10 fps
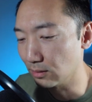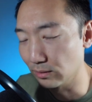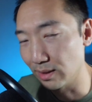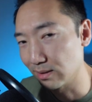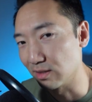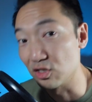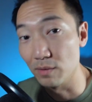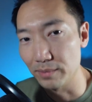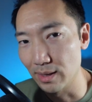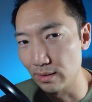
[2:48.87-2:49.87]
that's like
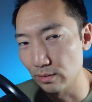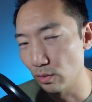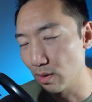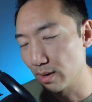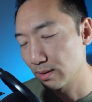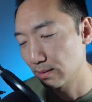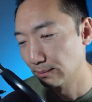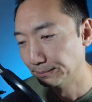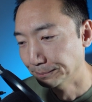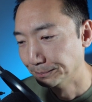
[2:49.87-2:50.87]
jumping out of the water.
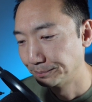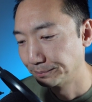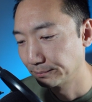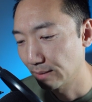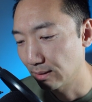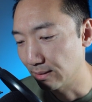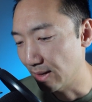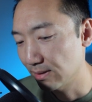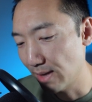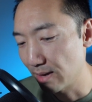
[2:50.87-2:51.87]

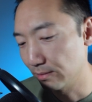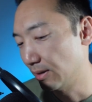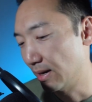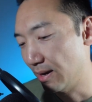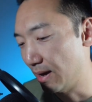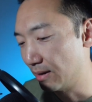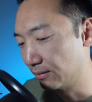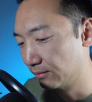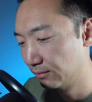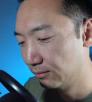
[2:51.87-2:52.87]
That saddle that I
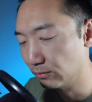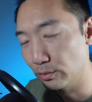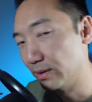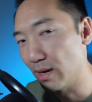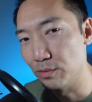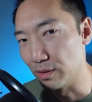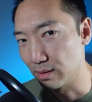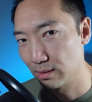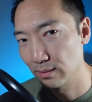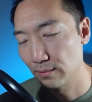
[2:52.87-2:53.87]
have would not work.
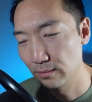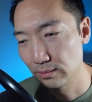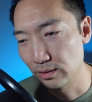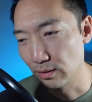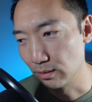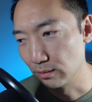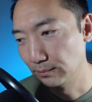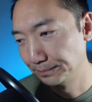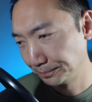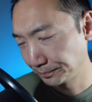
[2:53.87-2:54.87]
So
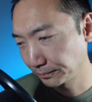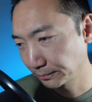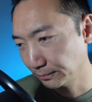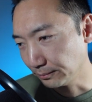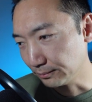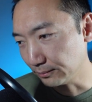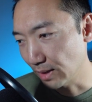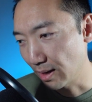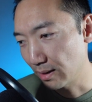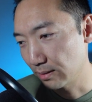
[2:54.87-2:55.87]

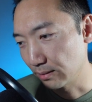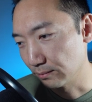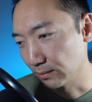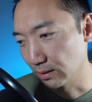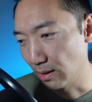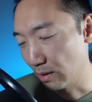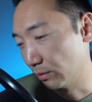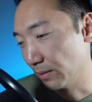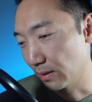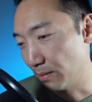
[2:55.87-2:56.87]
I would
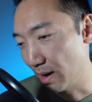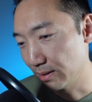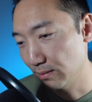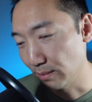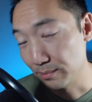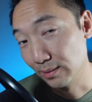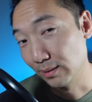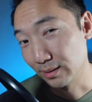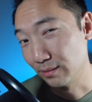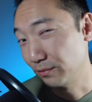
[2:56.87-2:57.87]
make a body, maybe
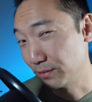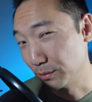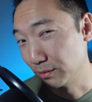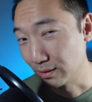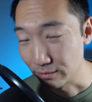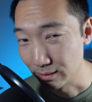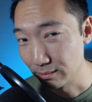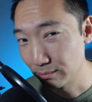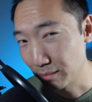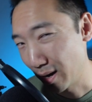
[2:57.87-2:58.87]
like a few different
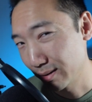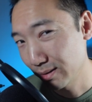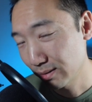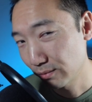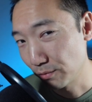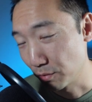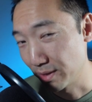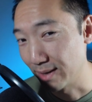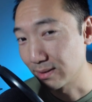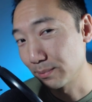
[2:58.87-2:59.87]
bodies for
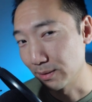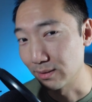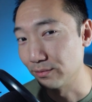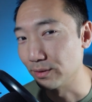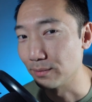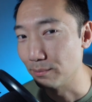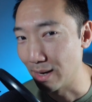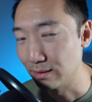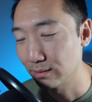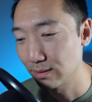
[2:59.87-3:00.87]
that specific
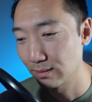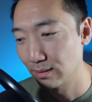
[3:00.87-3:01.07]
mount